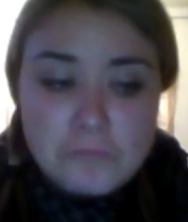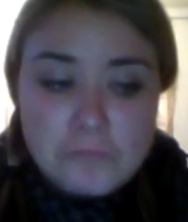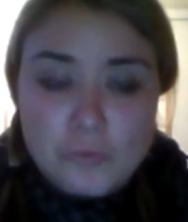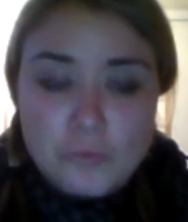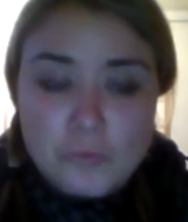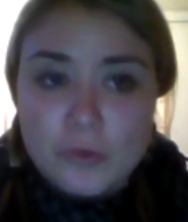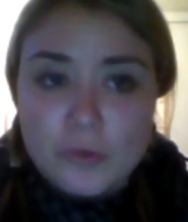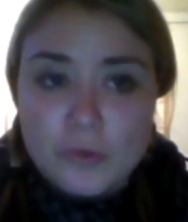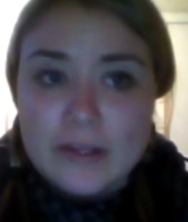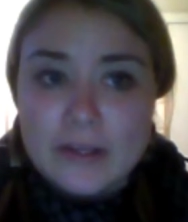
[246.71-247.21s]

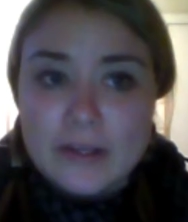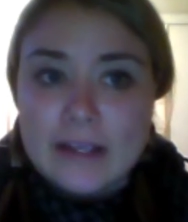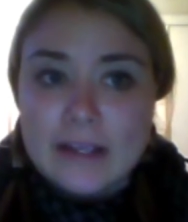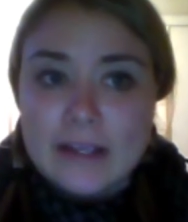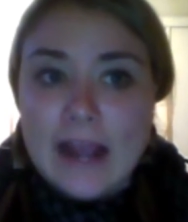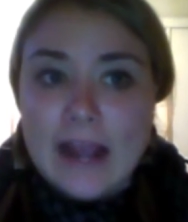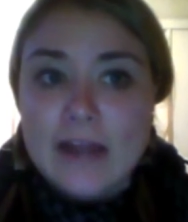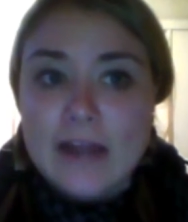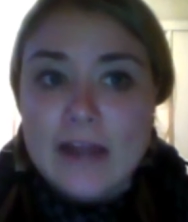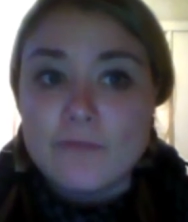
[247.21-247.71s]
really
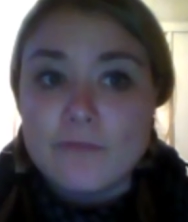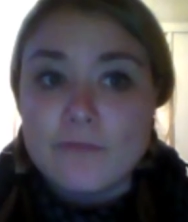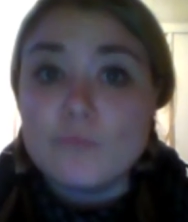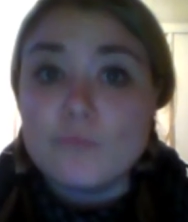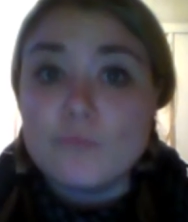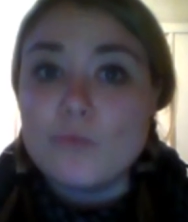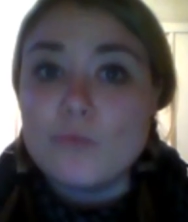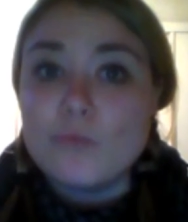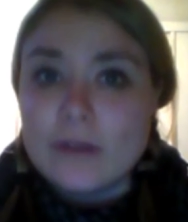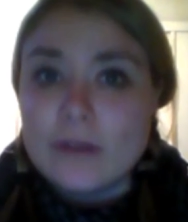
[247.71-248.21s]
kind
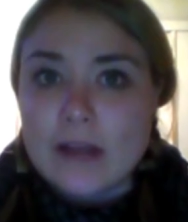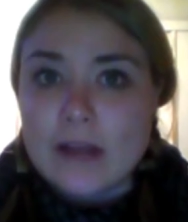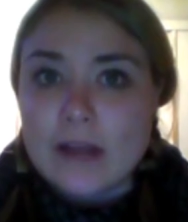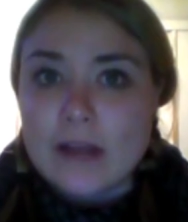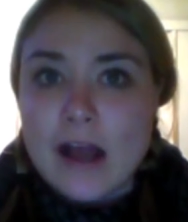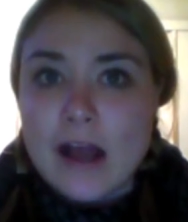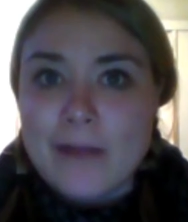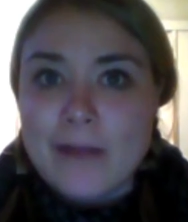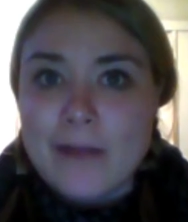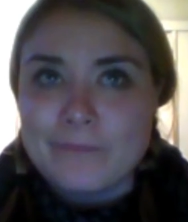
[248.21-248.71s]

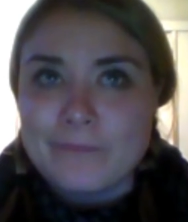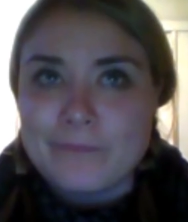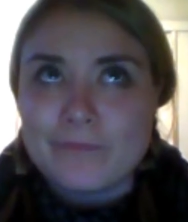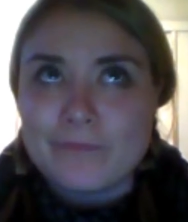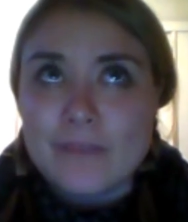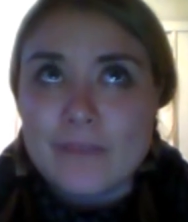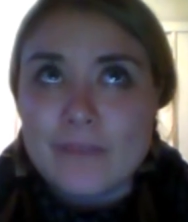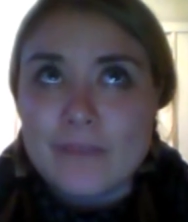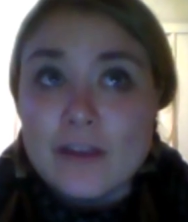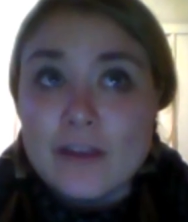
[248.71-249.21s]
of
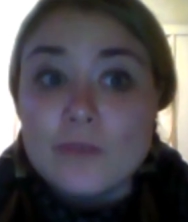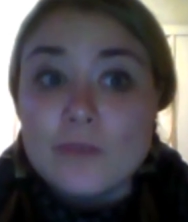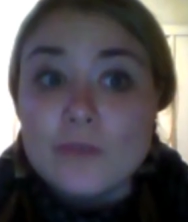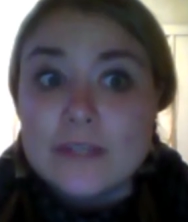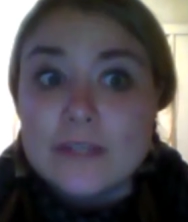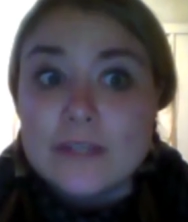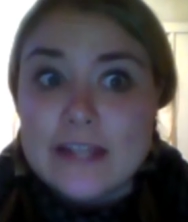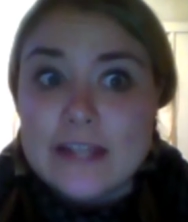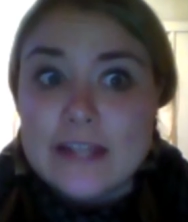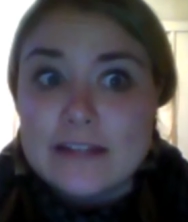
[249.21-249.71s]

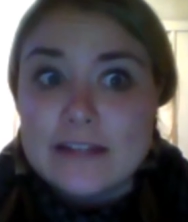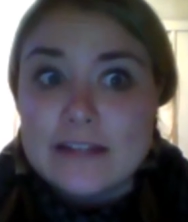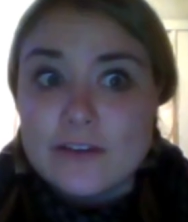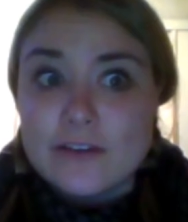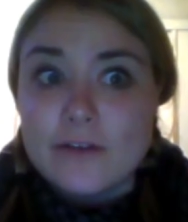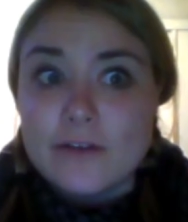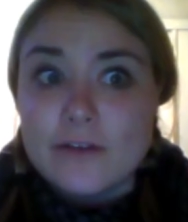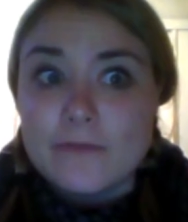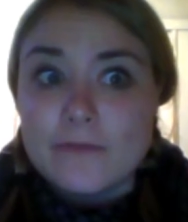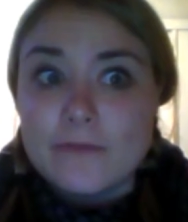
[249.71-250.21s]
retains
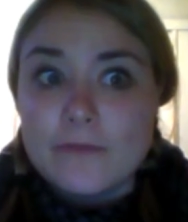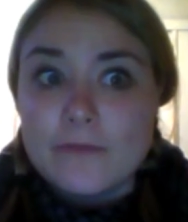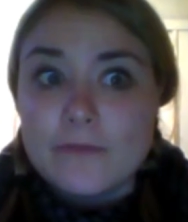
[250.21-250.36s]
their